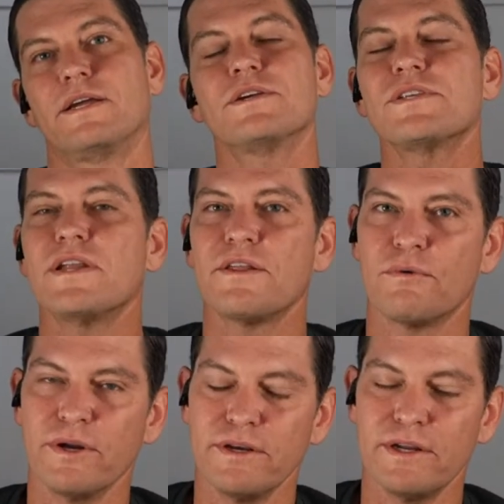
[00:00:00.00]
Here's
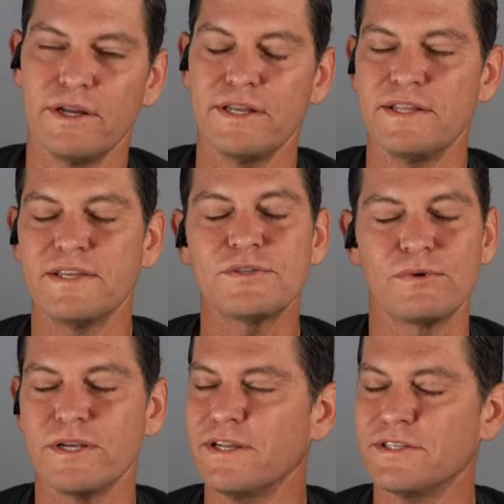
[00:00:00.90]
another one. And
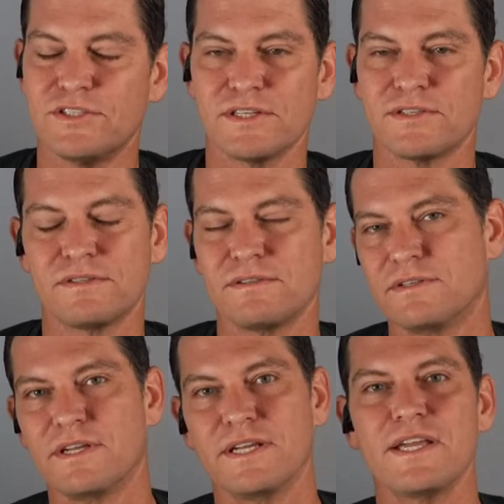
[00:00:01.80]
this one is just,
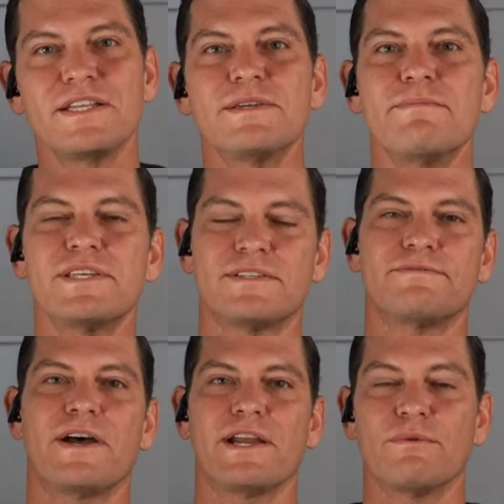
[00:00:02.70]
it's a
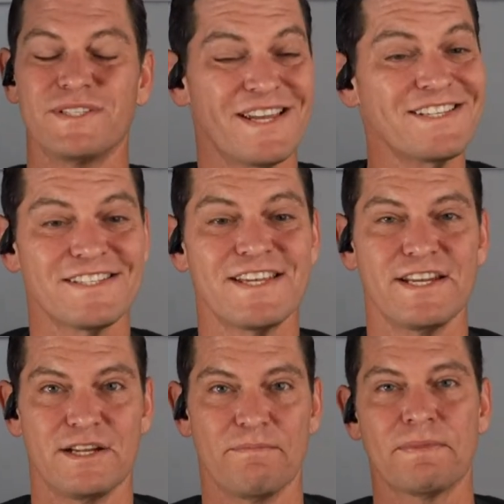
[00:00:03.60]
mystifying one. Texas
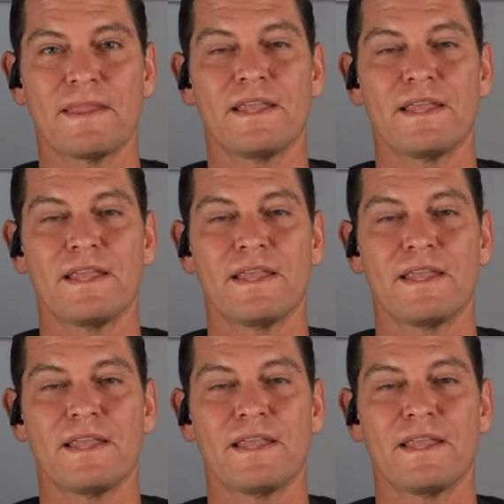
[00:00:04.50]
A&M.